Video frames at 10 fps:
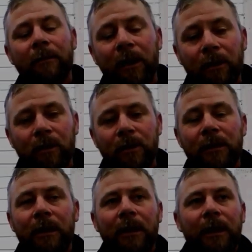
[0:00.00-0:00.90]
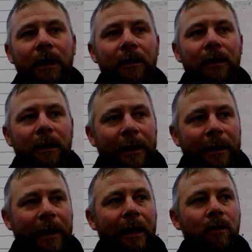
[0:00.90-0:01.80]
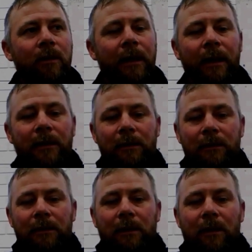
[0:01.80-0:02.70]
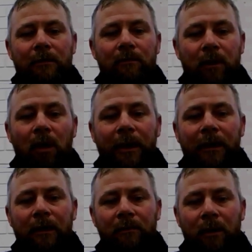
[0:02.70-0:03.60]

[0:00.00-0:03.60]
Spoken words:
because it let go of that I'm blocking.